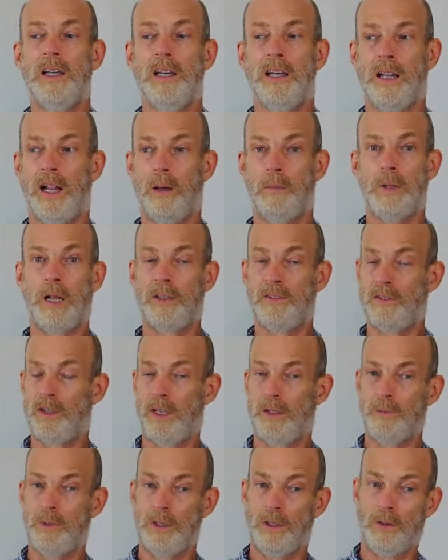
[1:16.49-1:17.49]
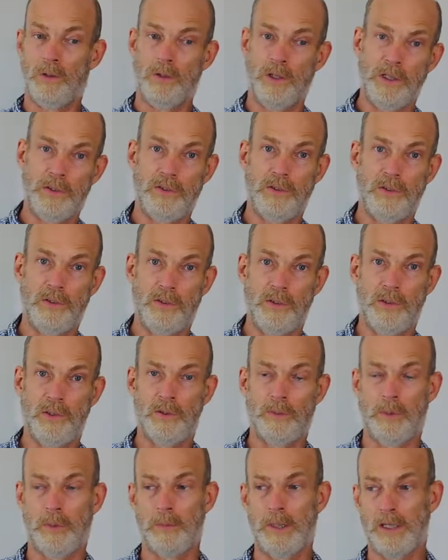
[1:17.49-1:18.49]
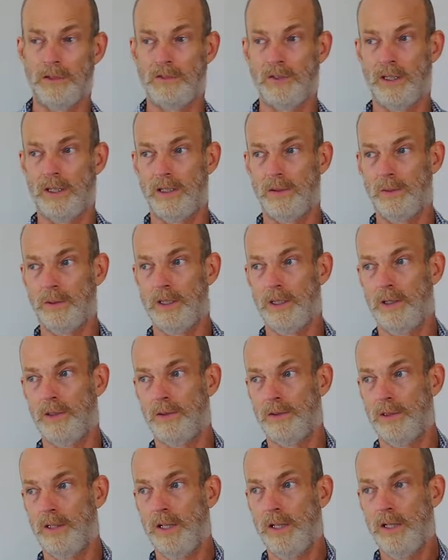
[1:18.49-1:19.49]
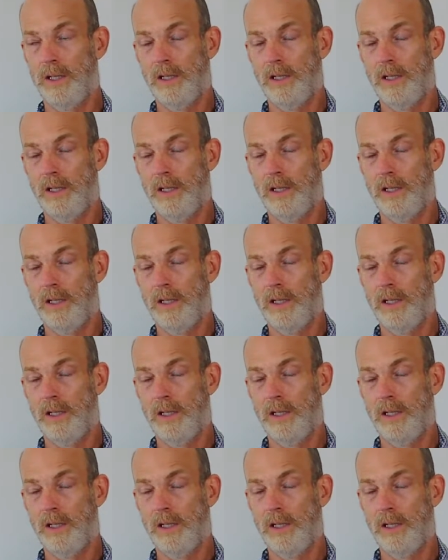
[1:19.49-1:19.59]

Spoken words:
And I'm not saying we don't listen to them. I'm not saying that we don't